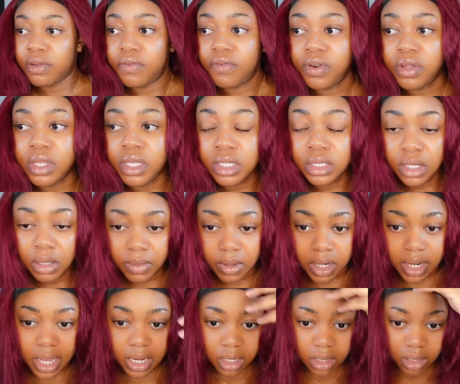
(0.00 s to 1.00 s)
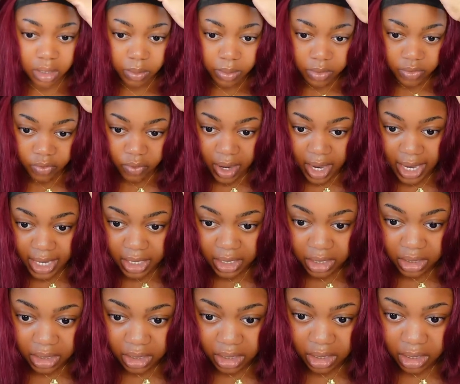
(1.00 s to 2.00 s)
For this, I'm gonna add a little bit of
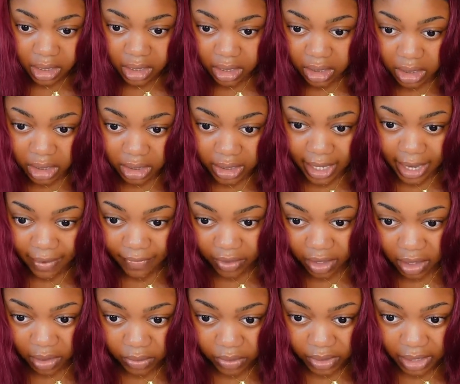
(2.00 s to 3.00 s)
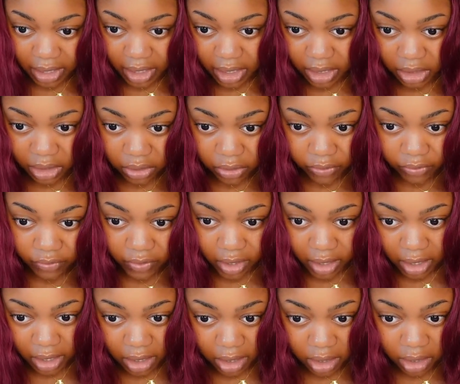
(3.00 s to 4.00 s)
wax since I haven't used any so
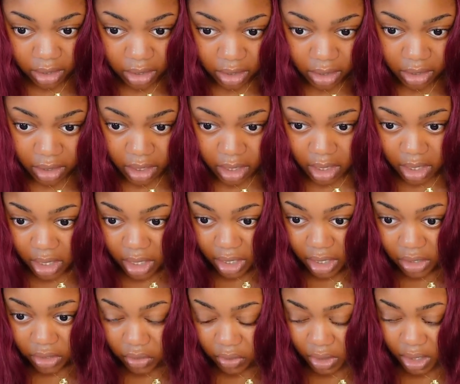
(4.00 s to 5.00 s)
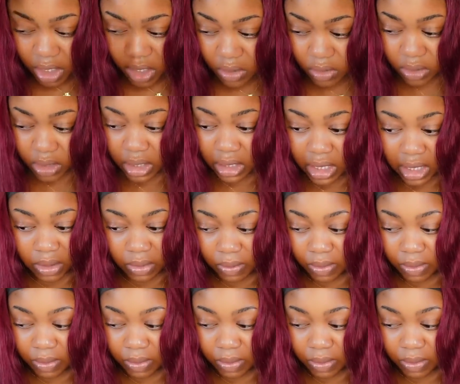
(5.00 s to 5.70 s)
far, because you can use a little